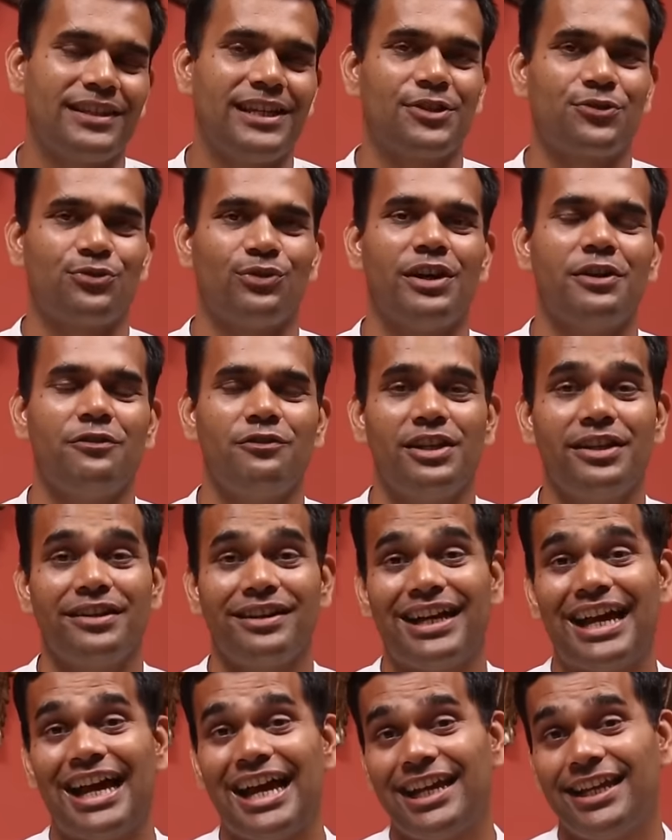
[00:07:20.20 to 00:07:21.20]
That's why we
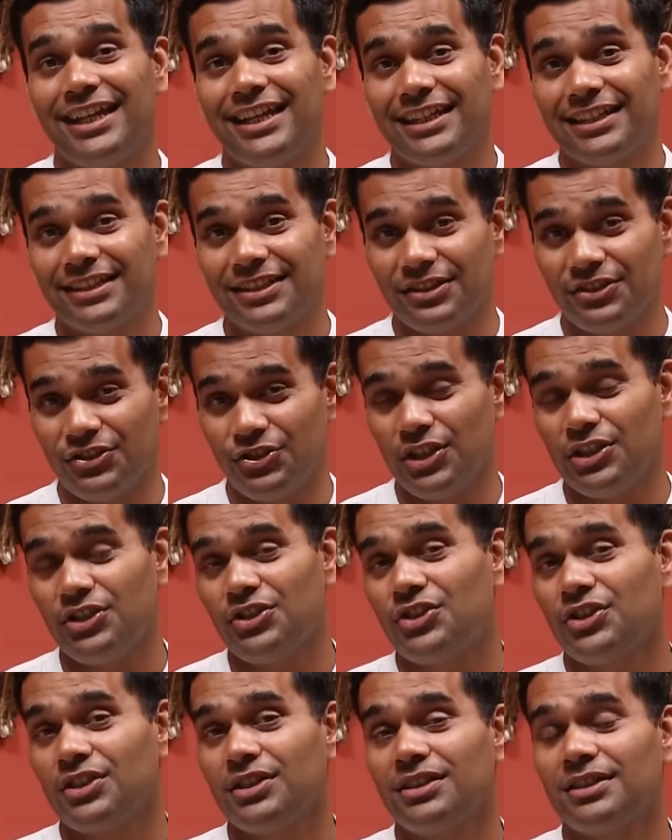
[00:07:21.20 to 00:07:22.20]
are adding
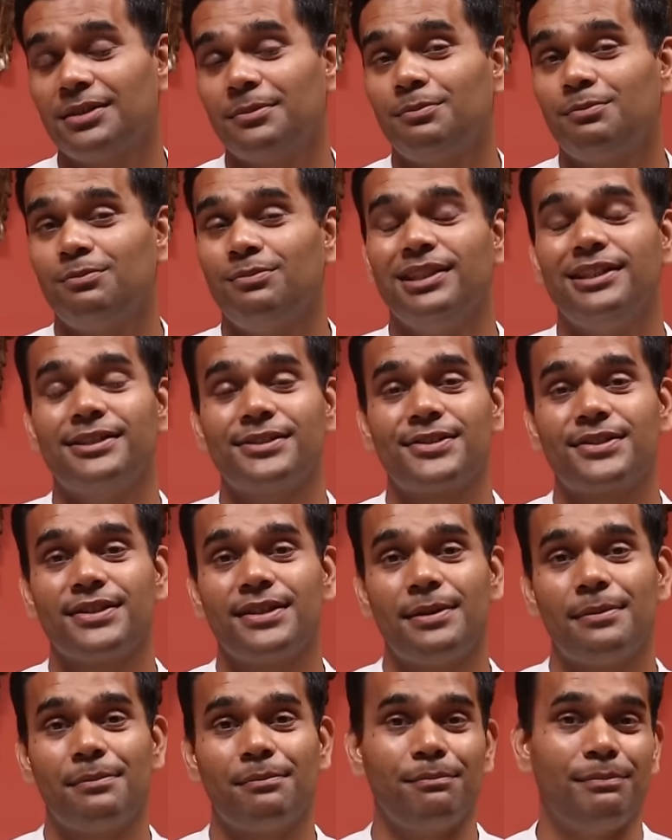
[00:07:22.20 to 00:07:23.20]
ginger
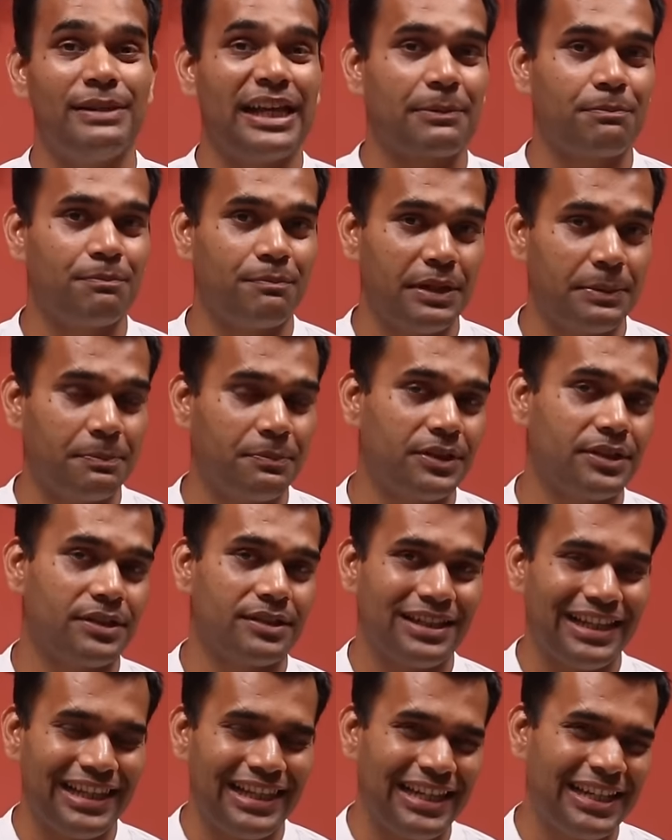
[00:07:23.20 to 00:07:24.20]
plus black
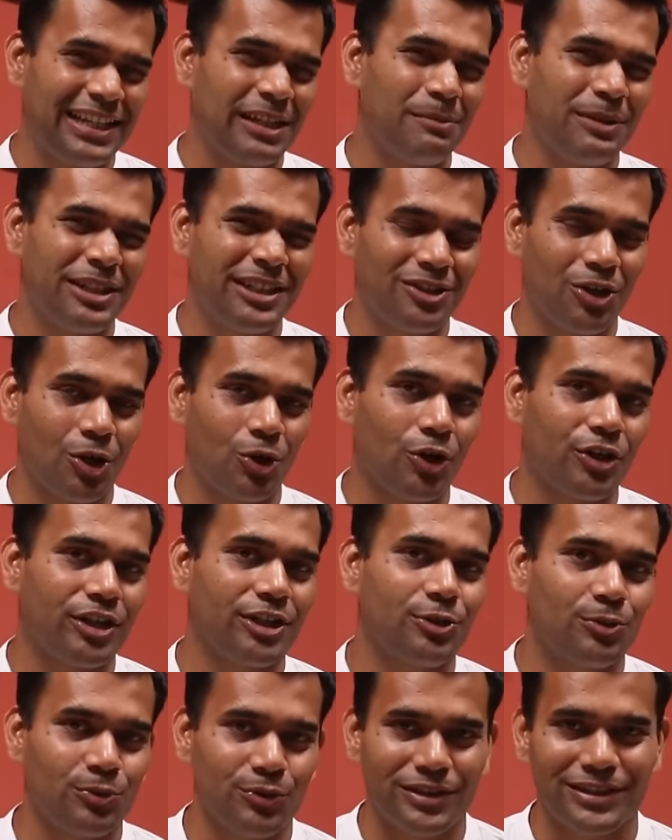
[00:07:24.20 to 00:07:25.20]
pepper, little bit
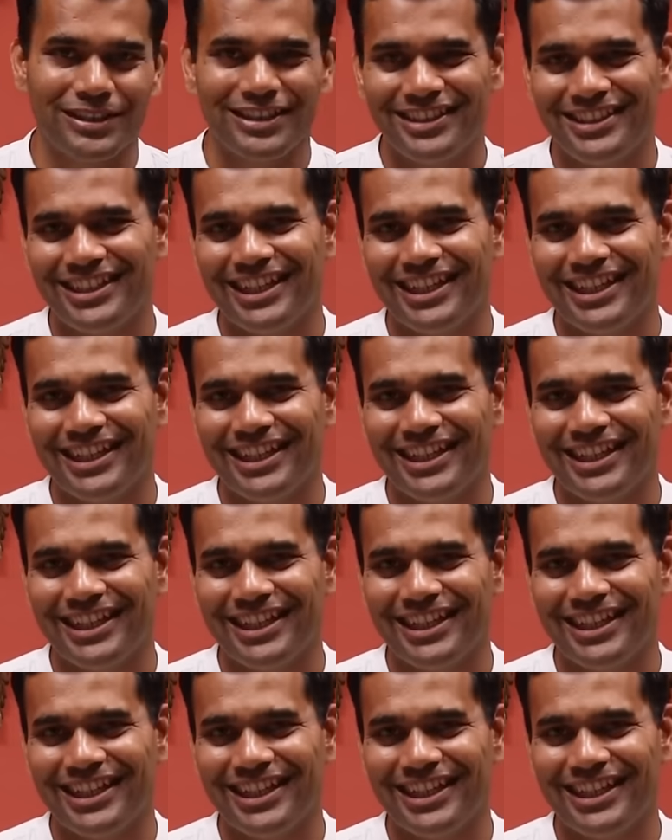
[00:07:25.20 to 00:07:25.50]
according to the